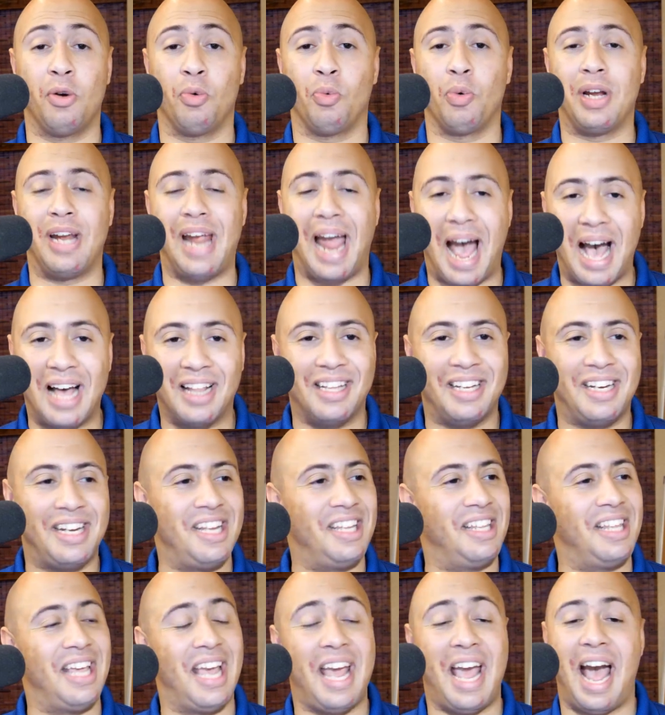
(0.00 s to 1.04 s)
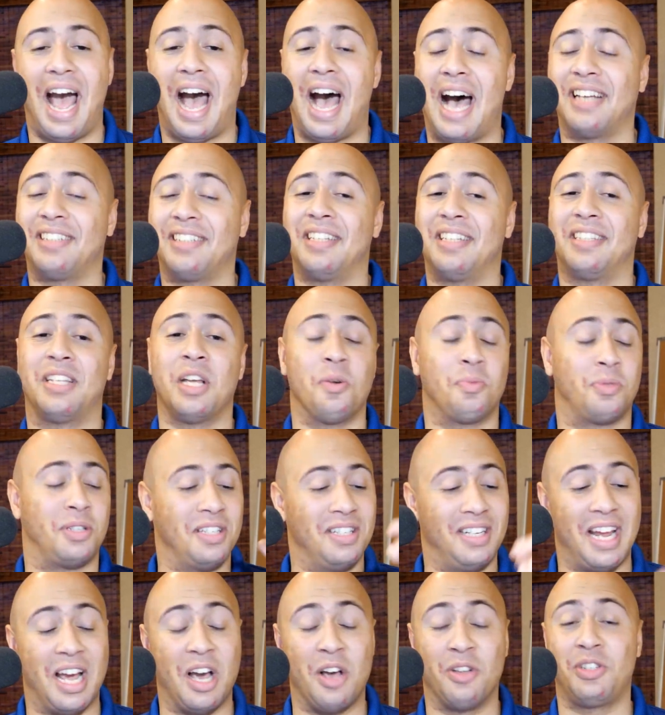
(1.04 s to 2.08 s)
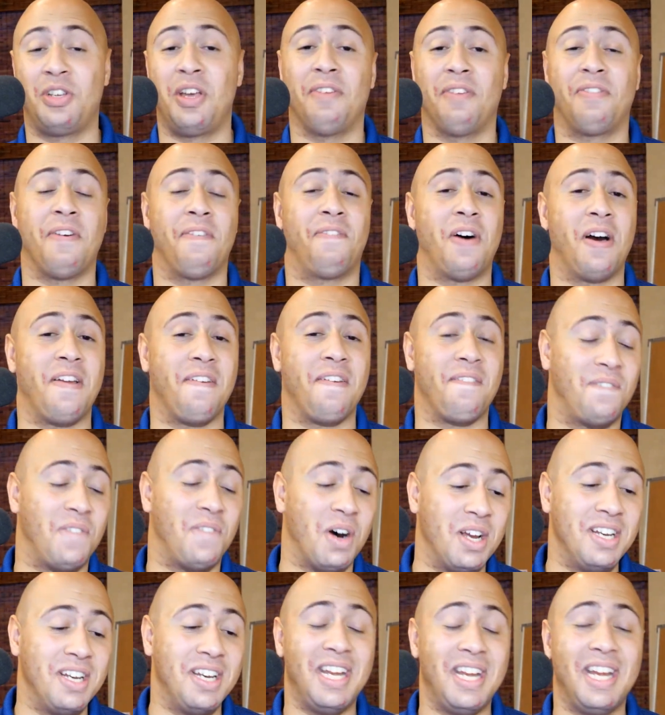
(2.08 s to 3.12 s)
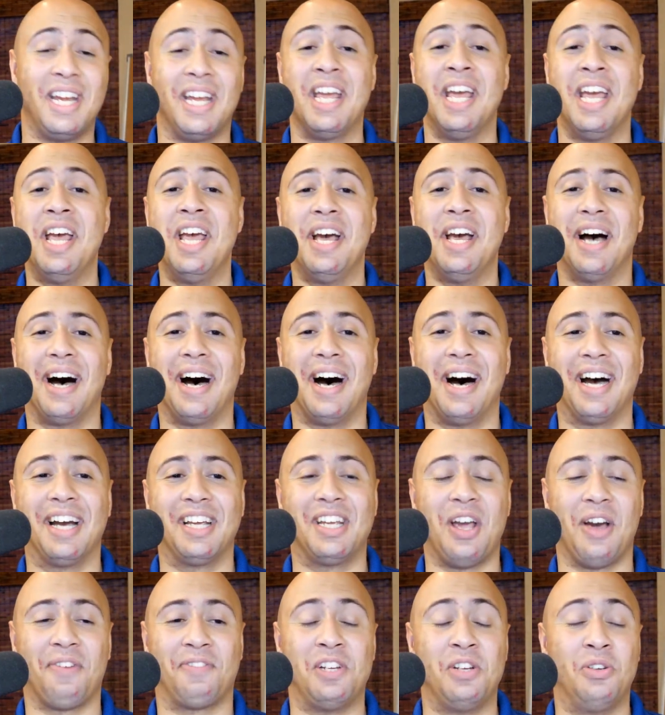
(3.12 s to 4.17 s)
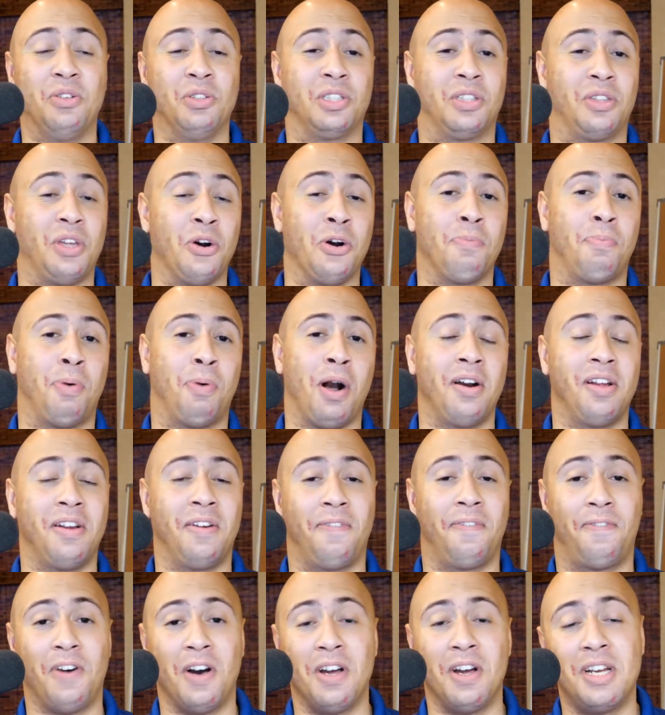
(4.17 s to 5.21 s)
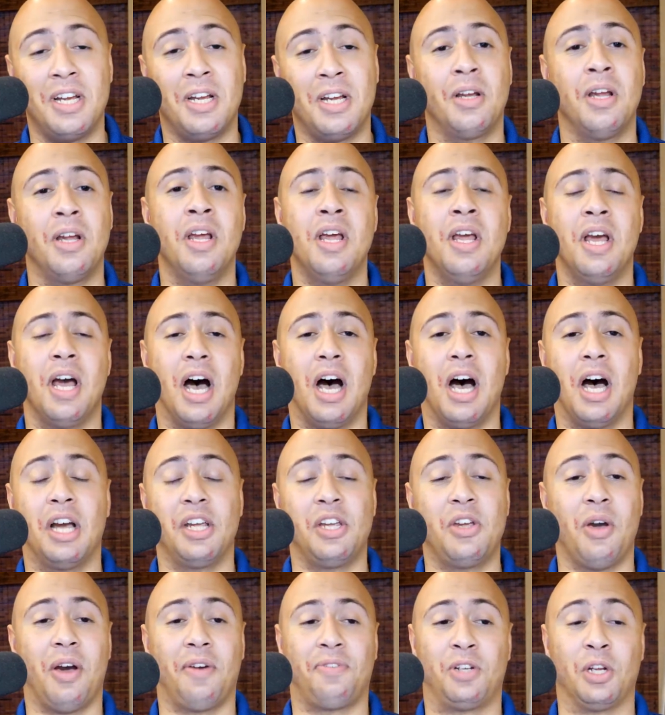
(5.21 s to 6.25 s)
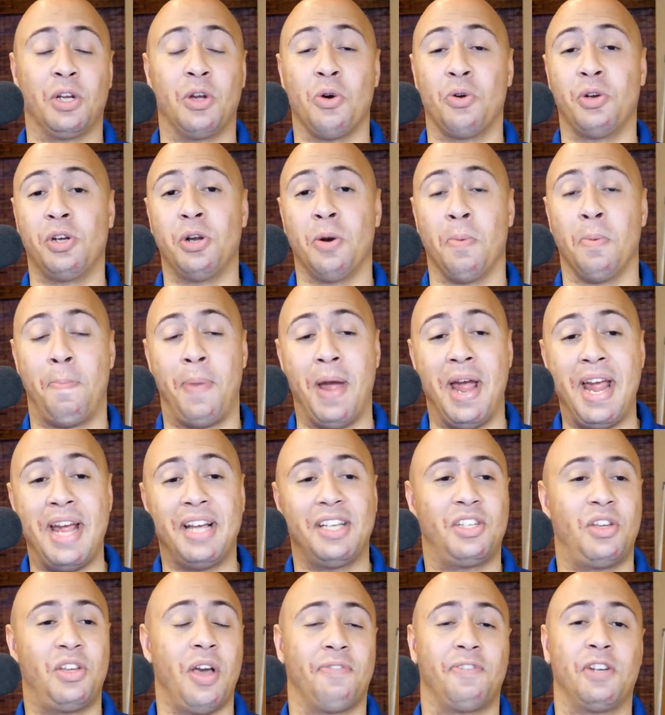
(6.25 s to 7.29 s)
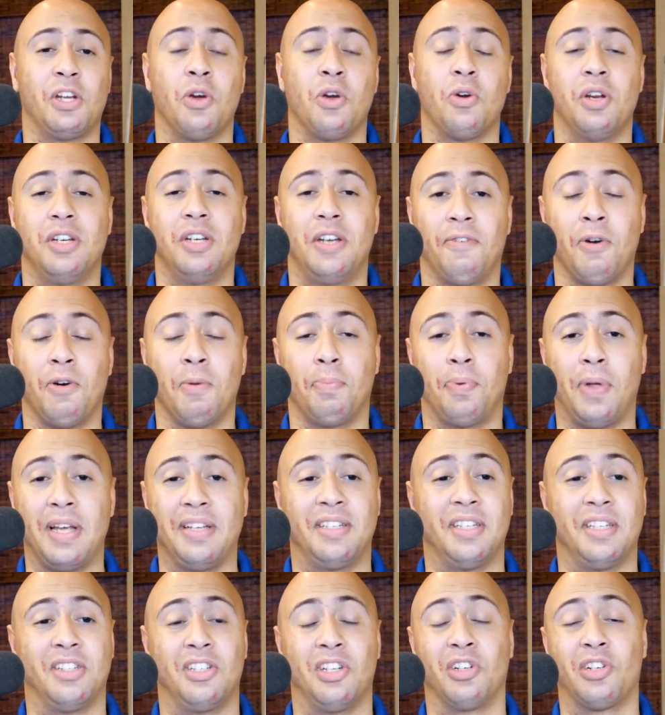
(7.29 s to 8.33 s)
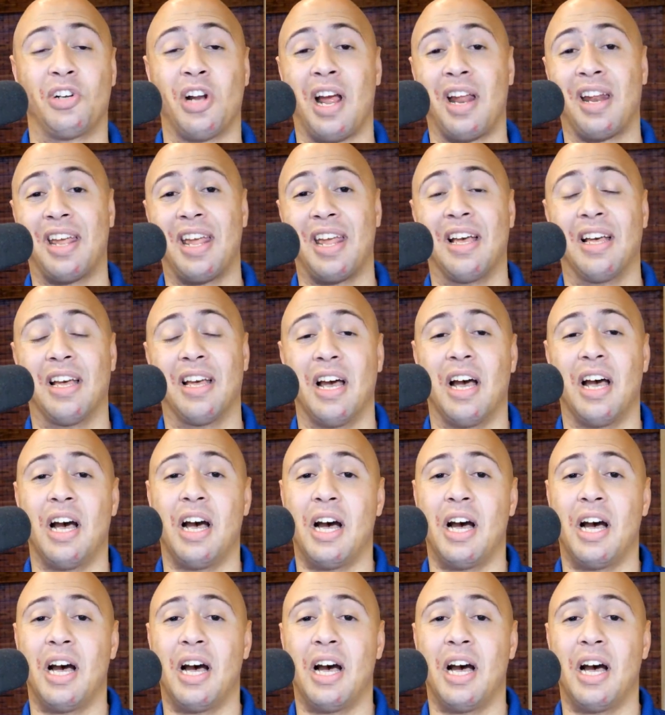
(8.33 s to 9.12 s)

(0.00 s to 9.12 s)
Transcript: in reality, it has its ups and downs. You have to find funding. You have to use third-party funding. You have to go to your banks. You have to go to different places to try to get